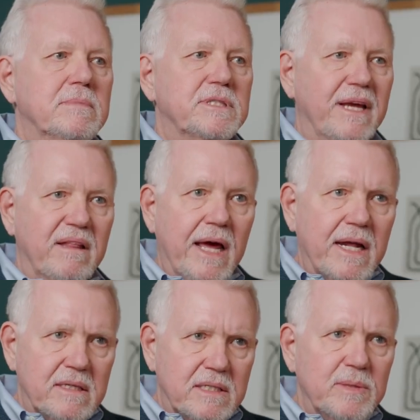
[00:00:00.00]
say
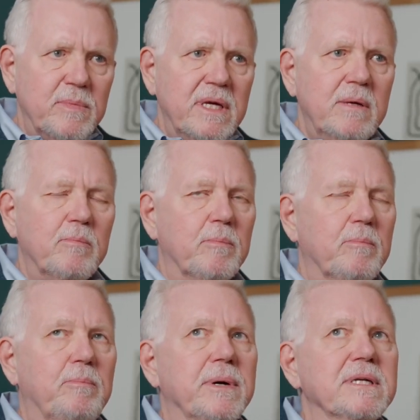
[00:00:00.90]
that to me.
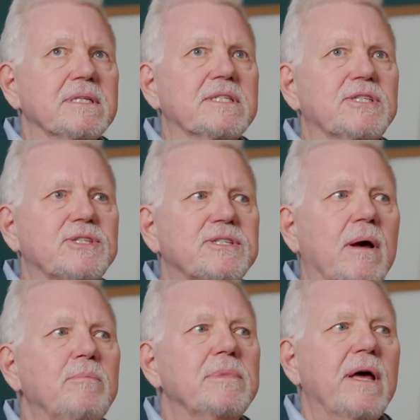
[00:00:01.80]
But at
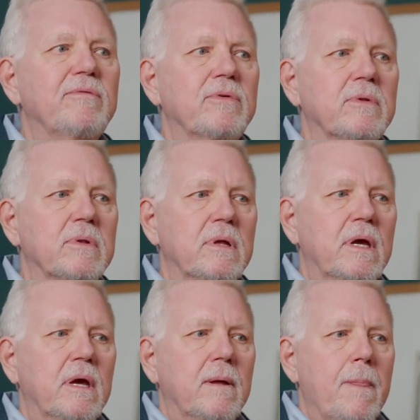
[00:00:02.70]
some level,
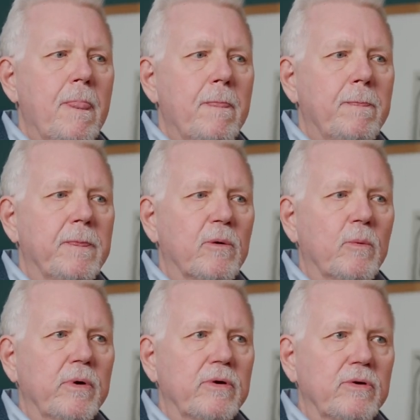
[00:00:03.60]
there
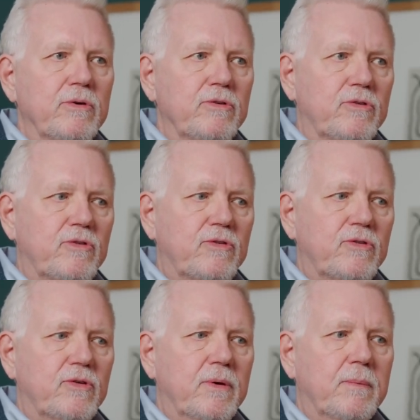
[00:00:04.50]
was